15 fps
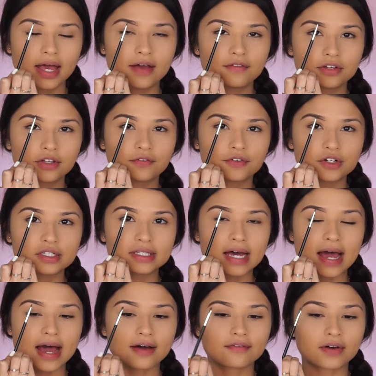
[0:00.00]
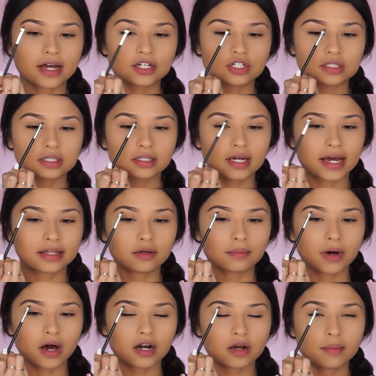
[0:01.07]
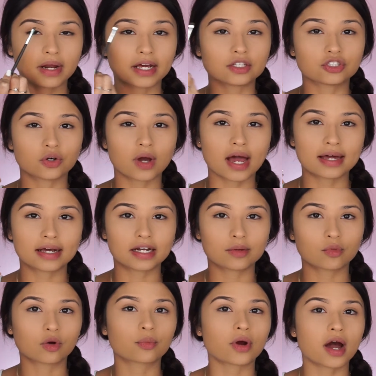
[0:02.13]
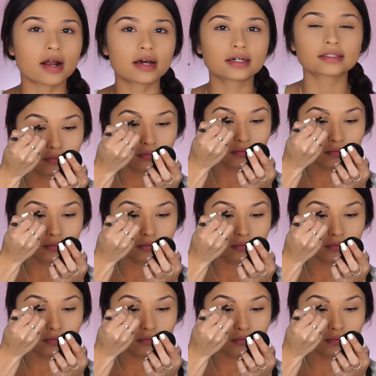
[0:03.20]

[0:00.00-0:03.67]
And for the first half, I just line the bottom and I don't add any more product.